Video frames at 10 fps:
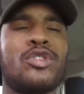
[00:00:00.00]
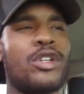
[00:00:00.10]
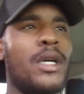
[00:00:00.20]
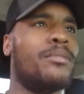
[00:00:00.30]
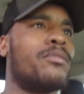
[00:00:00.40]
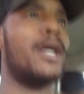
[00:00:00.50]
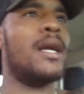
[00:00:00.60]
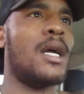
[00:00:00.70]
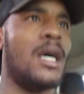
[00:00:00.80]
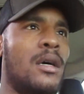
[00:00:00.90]
trip right
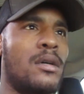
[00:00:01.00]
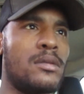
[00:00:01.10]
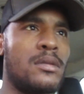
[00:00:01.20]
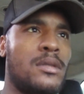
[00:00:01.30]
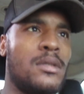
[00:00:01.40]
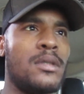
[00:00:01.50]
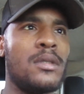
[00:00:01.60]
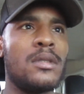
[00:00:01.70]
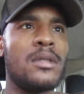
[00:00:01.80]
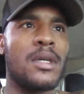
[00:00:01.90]
now. Yeah, Daddy.
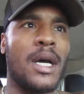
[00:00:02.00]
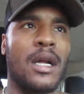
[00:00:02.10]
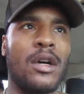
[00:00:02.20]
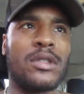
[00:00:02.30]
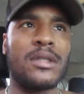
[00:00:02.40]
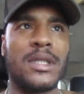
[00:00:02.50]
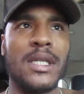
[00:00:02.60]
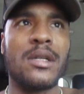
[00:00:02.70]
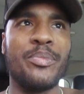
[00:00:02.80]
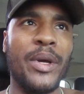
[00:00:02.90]
Gotta go see
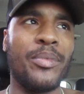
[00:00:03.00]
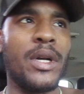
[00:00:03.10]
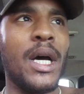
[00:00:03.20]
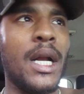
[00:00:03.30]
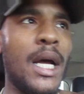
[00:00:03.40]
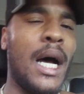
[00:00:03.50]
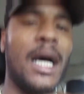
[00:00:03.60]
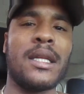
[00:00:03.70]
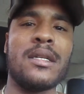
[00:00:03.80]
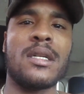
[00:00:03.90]
some people down at
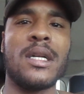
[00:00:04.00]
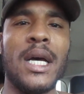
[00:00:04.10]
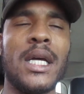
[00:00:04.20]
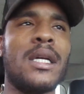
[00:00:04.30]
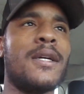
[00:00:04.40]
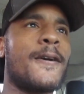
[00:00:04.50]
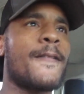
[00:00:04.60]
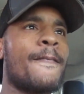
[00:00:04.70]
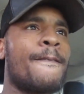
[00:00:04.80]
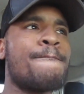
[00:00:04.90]
Athens today.
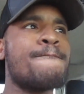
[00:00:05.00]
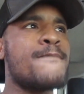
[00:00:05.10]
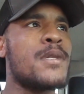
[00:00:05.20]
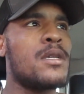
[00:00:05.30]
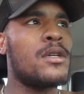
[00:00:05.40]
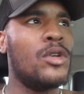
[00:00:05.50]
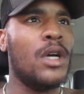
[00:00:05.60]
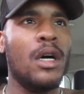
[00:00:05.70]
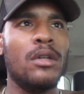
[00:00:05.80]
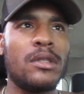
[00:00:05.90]
You
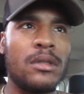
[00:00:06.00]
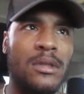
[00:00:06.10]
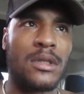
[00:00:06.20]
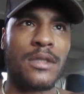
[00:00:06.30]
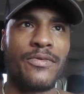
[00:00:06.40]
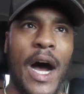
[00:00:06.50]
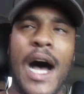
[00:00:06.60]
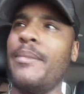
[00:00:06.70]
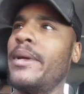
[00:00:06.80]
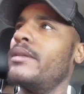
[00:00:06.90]
know, just
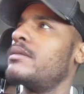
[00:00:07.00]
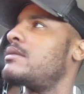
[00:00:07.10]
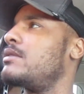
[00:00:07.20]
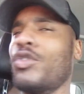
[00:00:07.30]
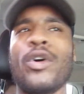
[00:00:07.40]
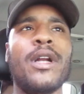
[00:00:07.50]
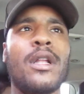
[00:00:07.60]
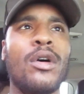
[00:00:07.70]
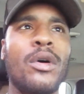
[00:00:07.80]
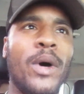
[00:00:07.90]
vibing, enjoying the
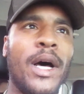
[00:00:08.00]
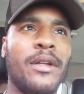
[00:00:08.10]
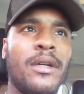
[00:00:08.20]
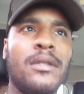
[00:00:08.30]
little weather.